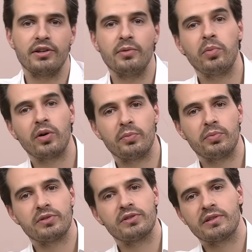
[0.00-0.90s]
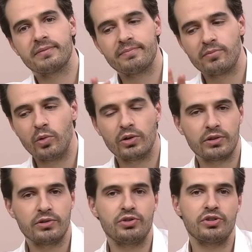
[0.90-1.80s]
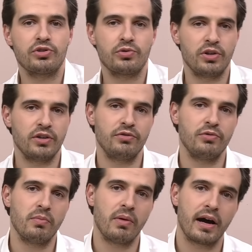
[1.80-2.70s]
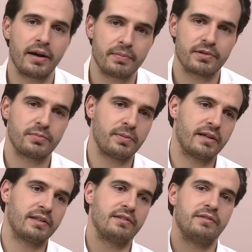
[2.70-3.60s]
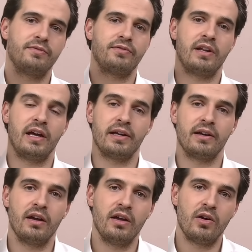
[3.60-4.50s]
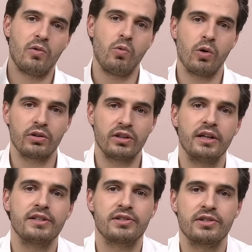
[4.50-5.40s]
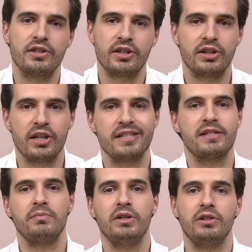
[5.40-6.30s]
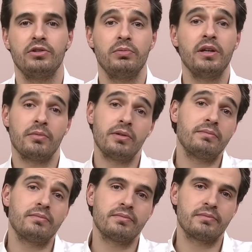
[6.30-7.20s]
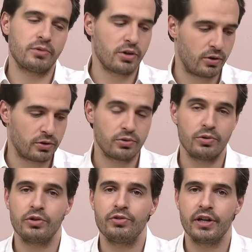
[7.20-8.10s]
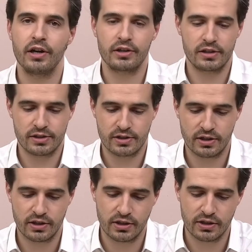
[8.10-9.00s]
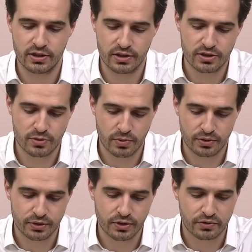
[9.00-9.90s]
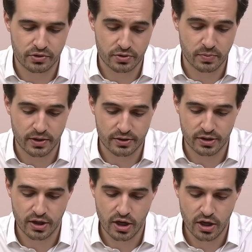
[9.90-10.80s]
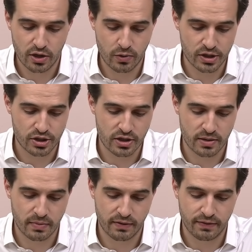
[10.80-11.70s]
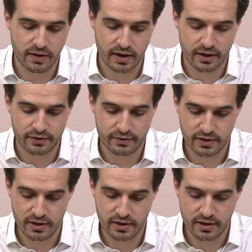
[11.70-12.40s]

the purpose. I wanted just to give you my perspective, like what does this mean to me, but we're going to do it regardless in the spirit of transparency. Question number 5.